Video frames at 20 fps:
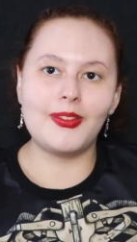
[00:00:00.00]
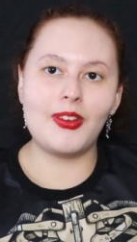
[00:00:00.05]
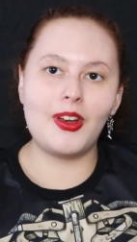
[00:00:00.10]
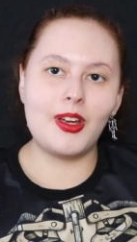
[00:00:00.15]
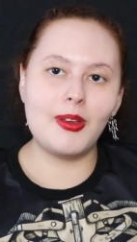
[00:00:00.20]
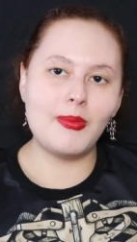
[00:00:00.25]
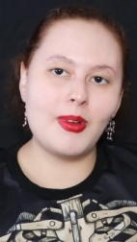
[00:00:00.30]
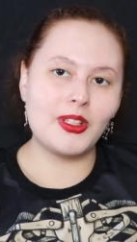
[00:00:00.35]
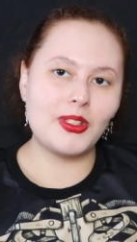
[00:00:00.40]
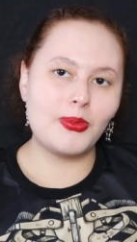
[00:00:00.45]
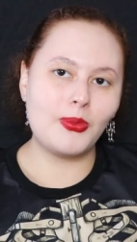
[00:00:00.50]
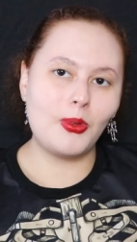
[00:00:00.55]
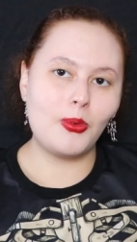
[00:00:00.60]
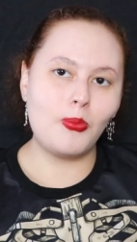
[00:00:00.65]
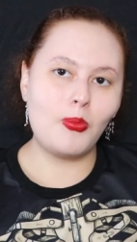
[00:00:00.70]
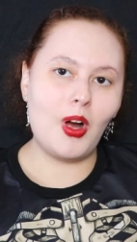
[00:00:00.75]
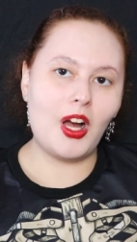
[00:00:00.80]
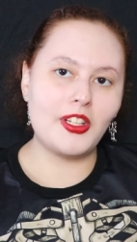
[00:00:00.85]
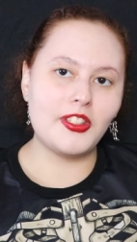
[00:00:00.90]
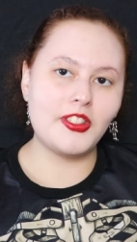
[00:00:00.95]
you very much for
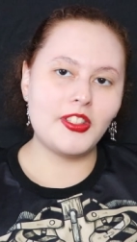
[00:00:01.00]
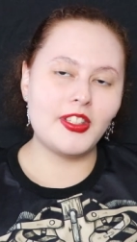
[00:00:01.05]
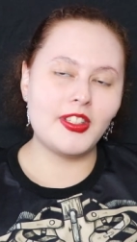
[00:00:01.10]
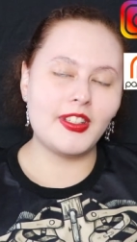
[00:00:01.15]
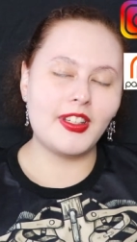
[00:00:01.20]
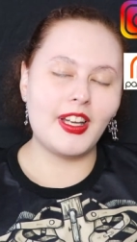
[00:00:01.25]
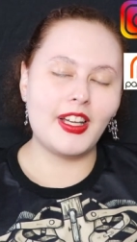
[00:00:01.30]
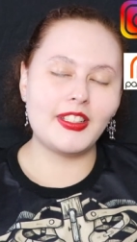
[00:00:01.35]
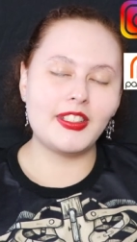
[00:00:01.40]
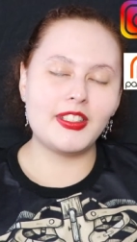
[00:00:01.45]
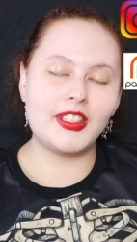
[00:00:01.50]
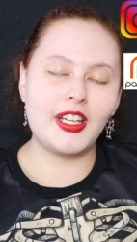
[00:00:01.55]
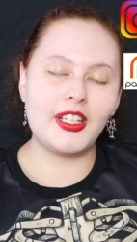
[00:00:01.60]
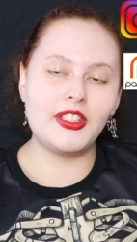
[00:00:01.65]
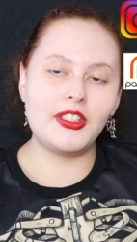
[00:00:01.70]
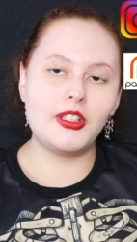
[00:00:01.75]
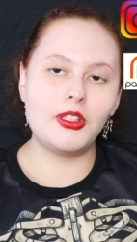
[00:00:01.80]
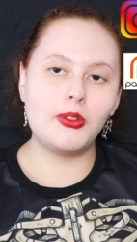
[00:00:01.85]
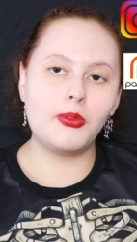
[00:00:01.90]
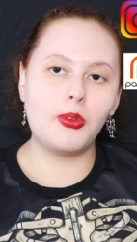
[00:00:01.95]
watching and stay
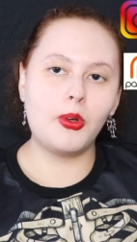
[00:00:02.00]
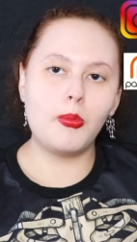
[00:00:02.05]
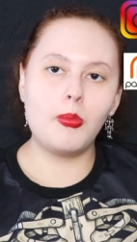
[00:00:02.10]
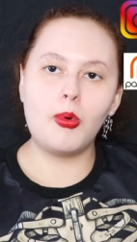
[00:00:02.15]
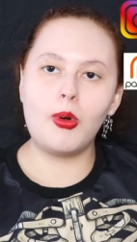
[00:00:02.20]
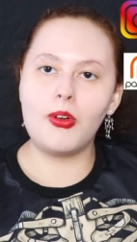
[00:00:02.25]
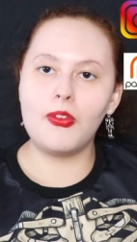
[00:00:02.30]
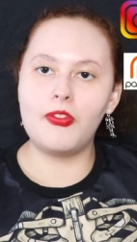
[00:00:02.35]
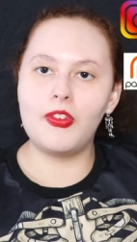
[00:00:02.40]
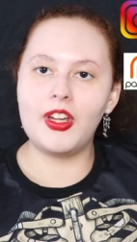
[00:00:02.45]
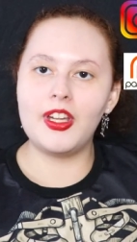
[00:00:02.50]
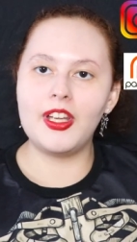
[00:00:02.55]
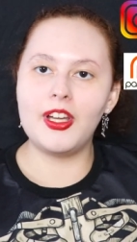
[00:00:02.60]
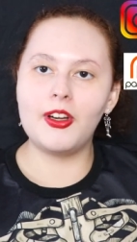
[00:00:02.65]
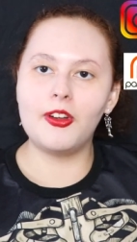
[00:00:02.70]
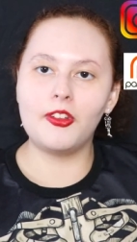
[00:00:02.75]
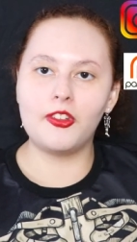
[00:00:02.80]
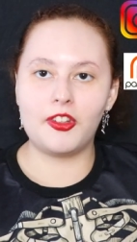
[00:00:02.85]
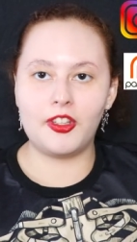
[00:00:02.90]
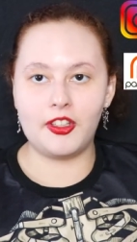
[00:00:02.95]
tuned for more
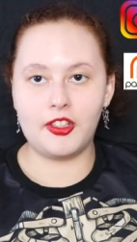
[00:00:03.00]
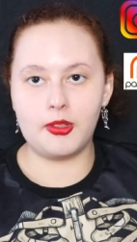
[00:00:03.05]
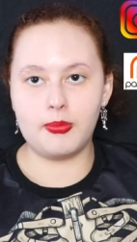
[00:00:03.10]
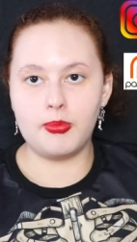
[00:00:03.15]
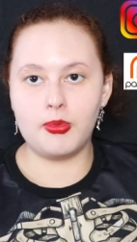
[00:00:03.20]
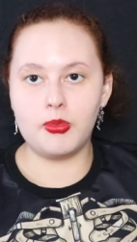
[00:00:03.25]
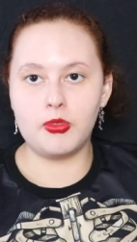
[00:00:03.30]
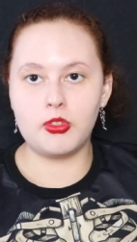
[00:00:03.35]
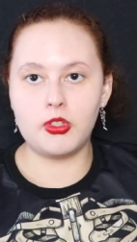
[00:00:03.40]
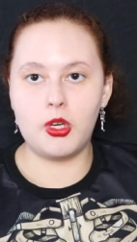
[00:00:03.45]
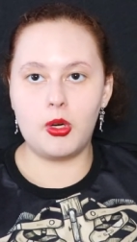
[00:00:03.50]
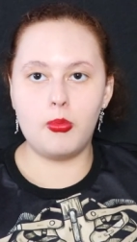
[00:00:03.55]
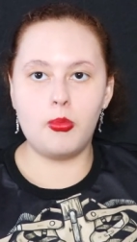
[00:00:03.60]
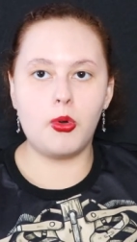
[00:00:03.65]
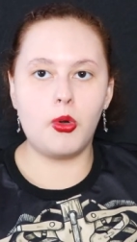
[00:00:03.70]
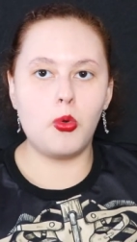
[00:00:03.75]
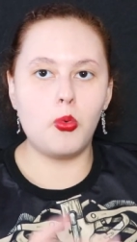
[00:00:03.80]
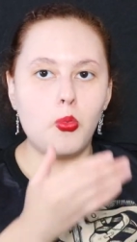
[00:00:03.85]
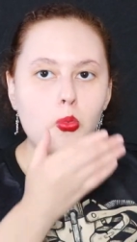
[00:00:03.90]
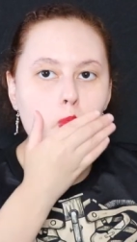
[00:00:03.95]
videos this
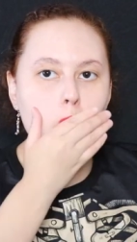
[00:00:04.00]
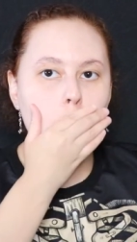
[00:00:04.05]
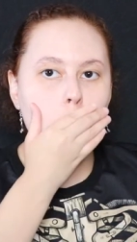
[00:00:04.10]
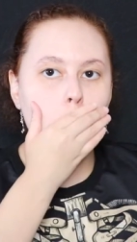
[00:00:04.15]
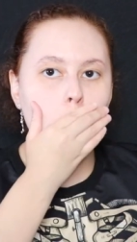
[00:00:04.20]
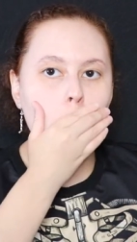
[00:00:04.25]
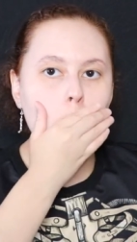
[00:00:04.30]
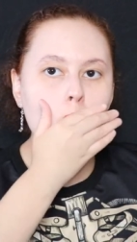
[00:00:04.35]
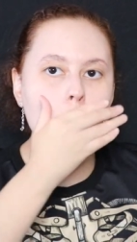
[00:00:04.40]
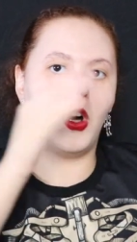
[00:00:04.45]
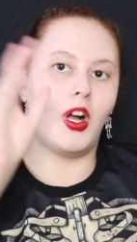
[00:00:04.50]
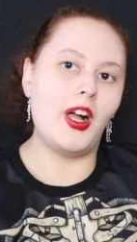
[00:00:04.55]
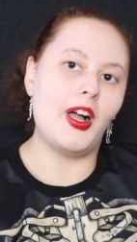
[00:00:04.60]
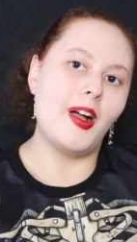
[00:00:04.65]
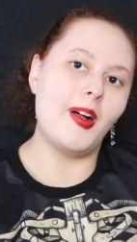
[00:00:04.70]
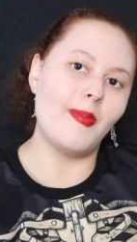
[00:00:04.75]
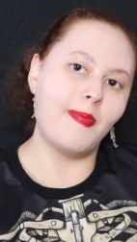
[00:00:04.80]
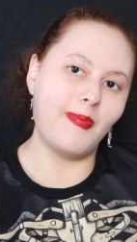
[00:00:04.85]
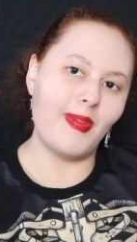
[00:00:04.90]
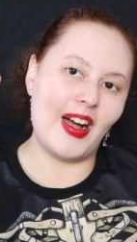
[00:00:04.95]
Spooktober. Mwah.
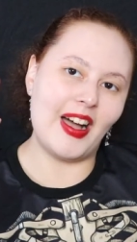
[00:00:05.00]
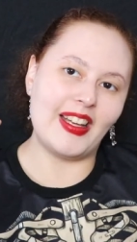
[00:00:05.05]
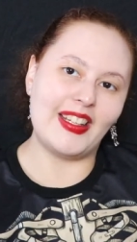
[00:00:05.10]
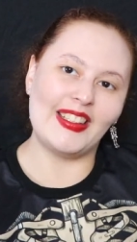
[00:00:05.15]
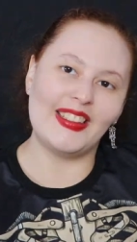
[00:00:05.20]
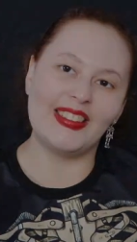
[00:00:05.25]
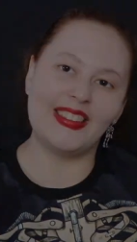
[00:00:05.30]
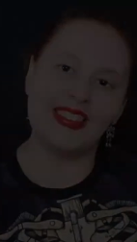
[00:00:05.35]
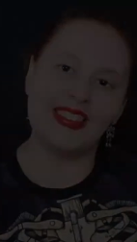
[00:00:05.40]
Bye!